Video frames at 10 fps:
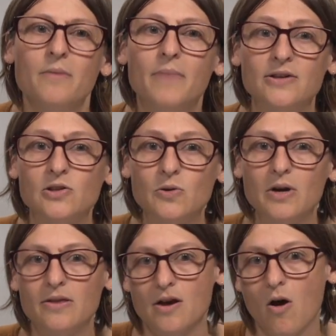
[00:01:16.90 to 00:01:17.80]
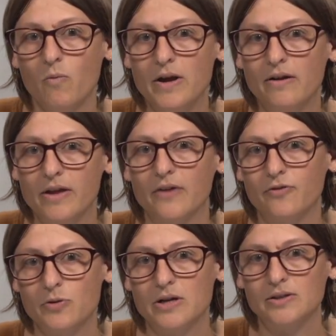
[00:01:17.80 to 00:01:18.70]
My story in the Alt Weekly a
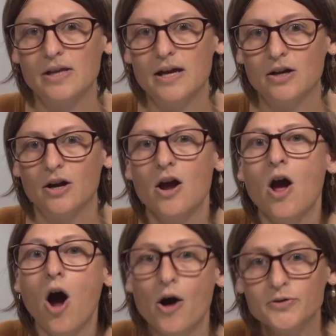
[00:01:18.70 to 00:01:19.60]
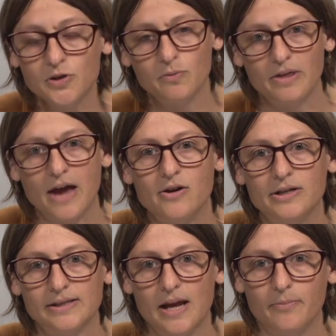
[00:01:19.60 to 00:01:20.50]
few years later also relied
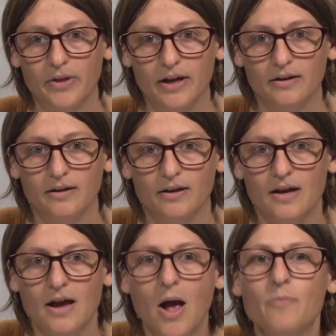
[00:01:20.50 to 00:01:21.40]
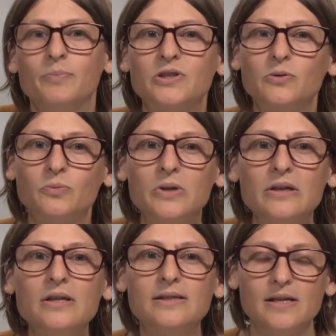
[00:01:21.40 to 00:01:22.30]
on a sampling. But to
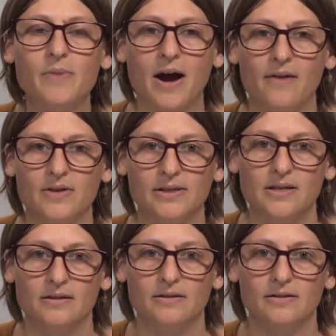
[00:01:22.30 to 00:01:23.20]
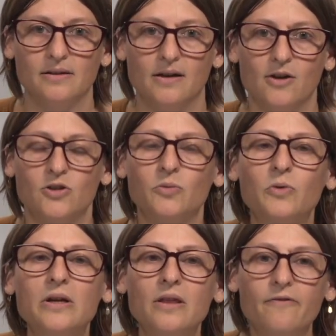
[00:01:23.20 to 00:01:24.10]
really see behind the scenes, to
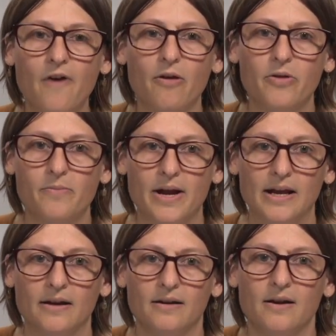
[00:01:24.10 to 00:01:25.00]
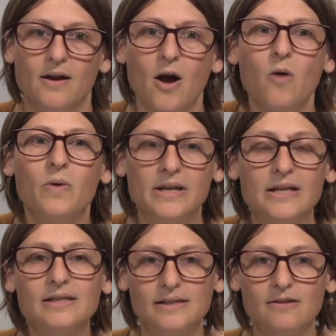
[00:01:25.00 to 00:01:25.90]
really follow the money, we
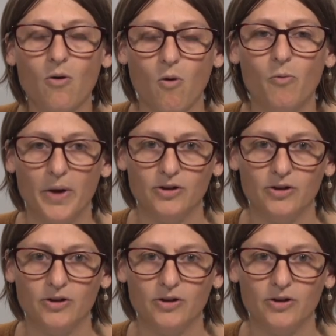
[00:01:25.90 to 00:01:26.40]
need to see the whole